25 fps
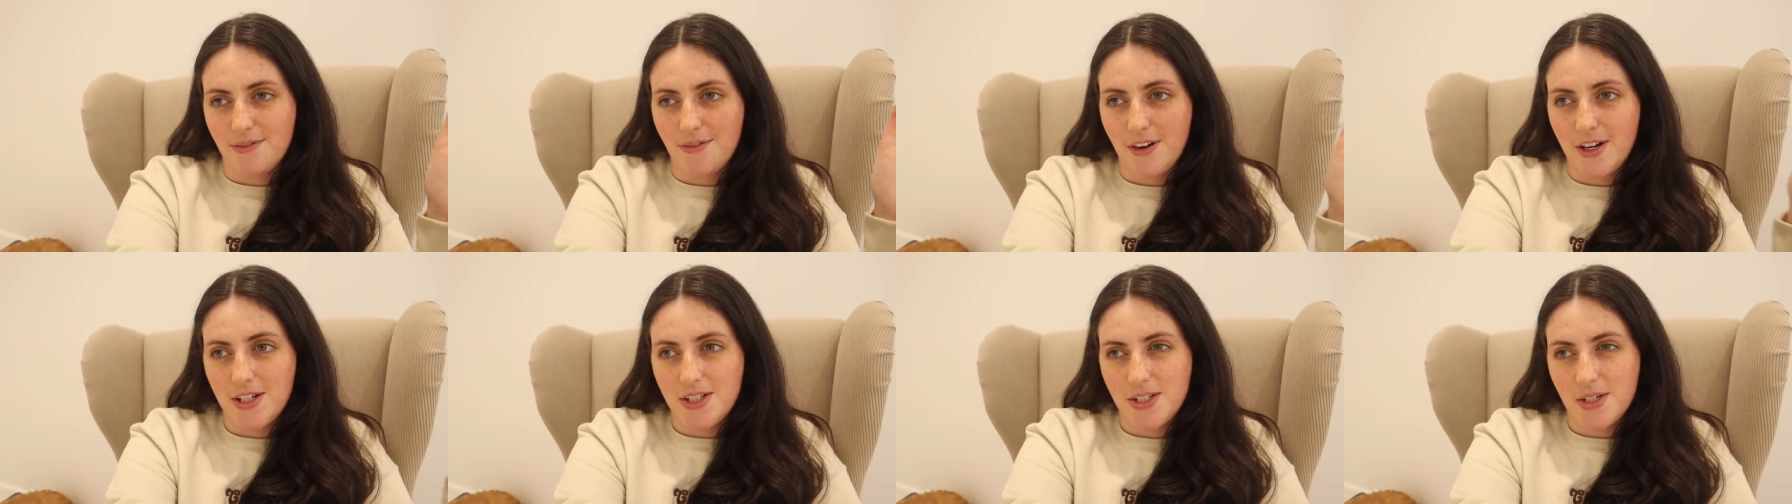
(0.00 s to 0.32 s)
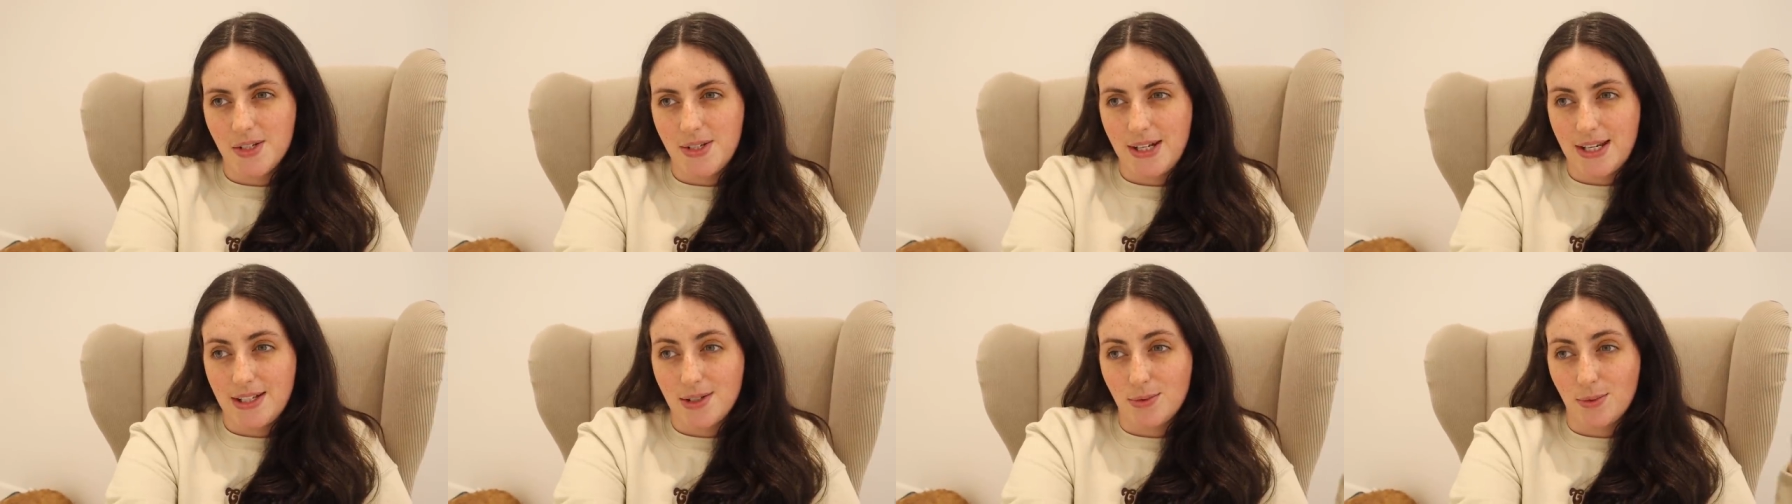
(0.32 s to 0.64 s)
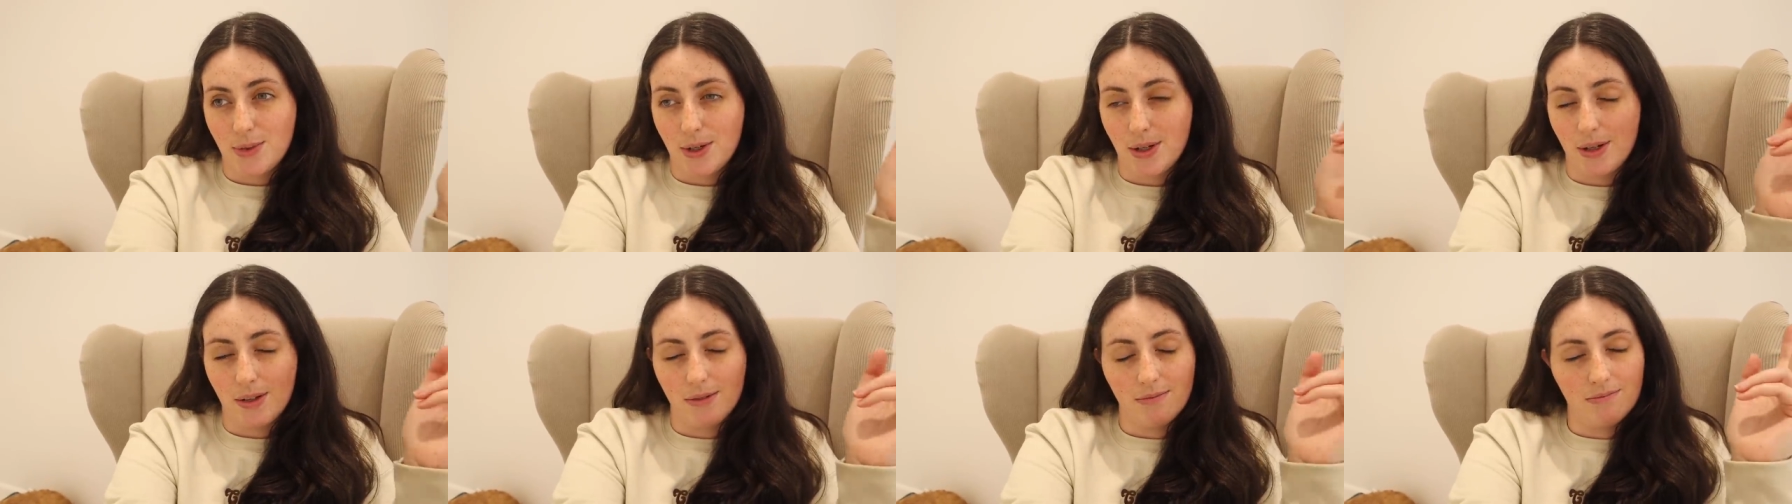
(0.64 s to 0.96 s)
first two days
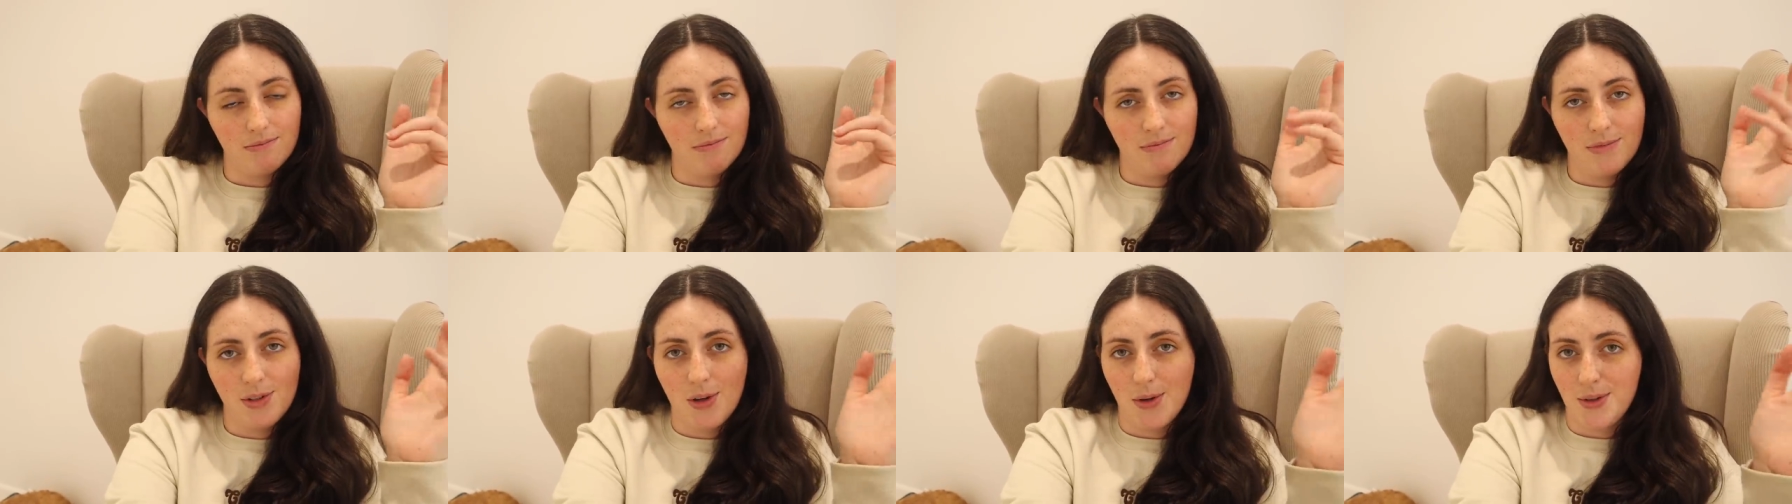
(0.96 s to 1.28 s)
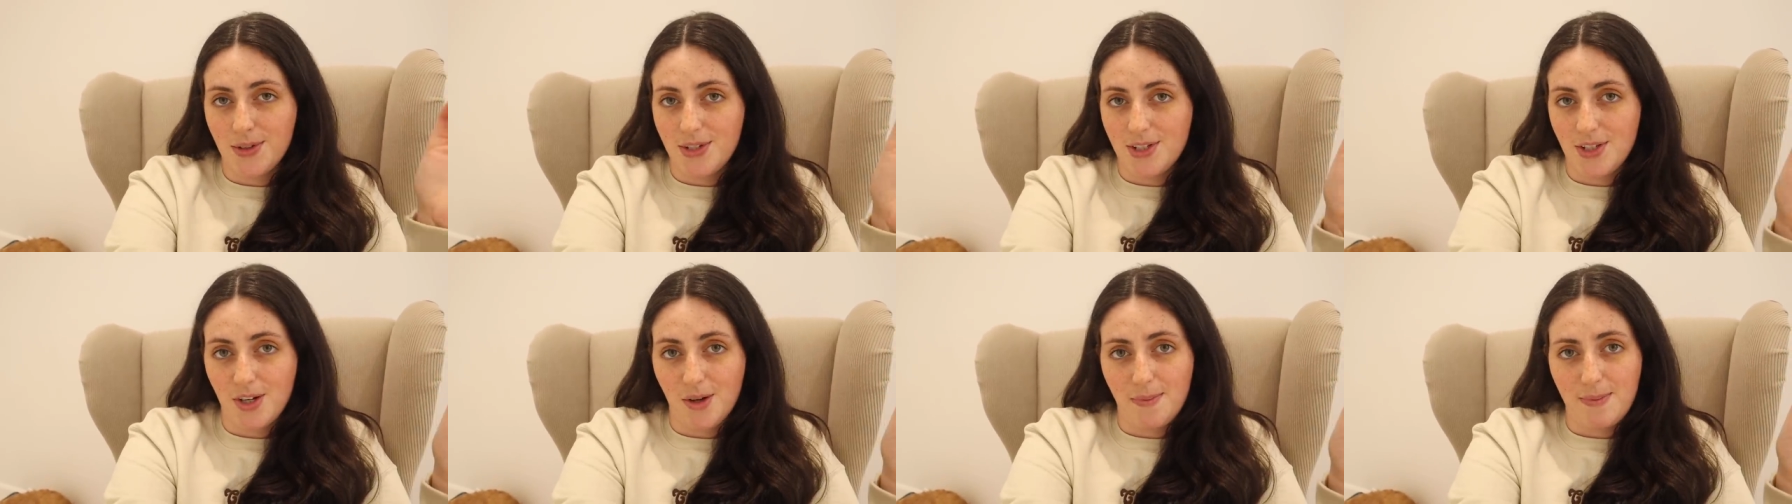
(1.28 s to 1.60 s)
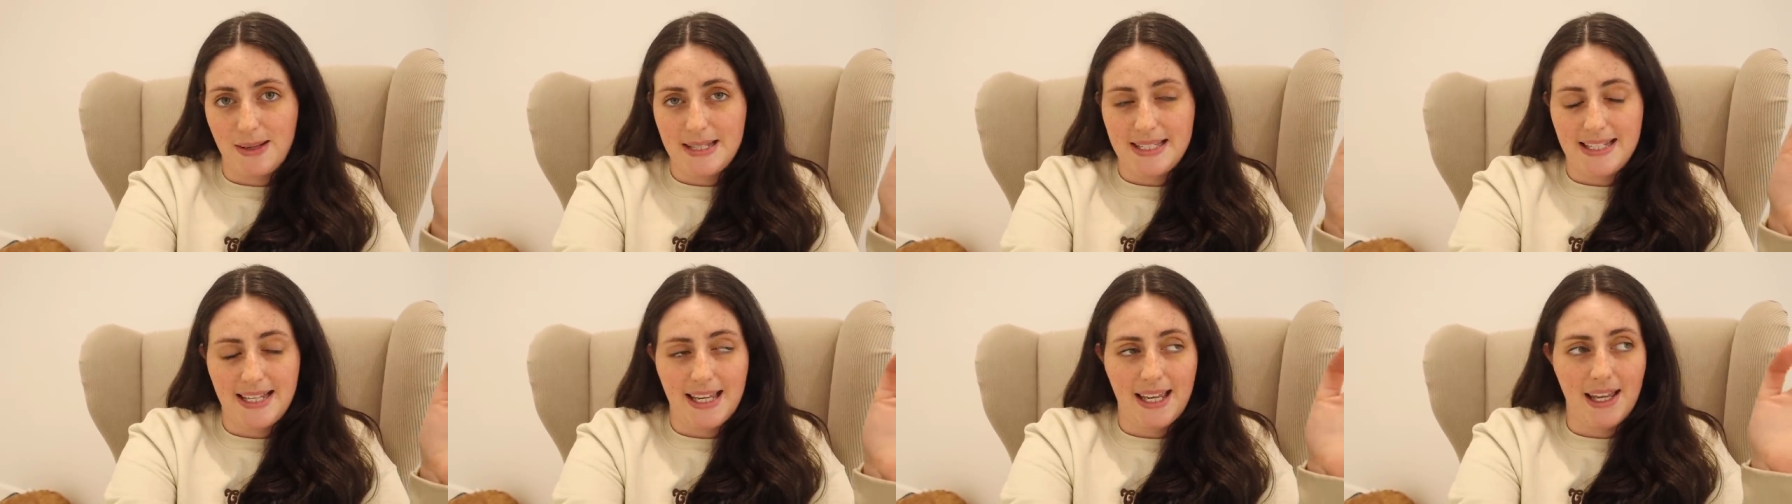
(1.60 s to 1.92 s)
were non-stop
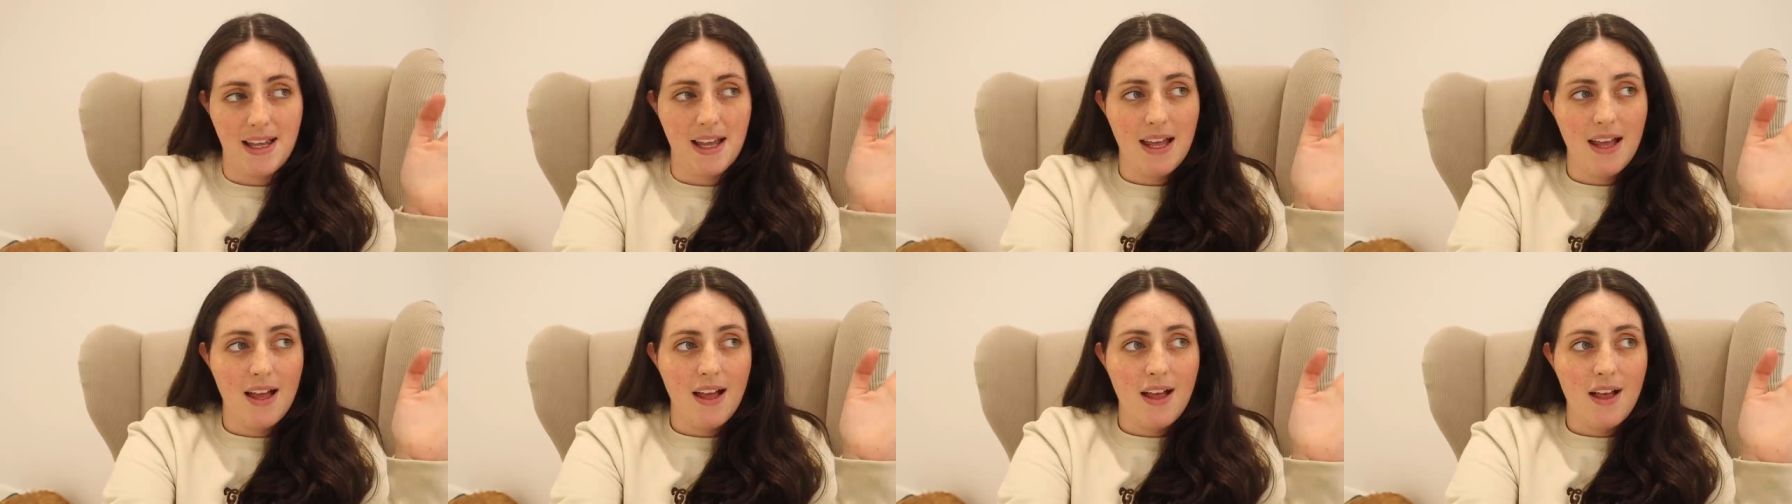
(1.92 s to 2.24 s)
busy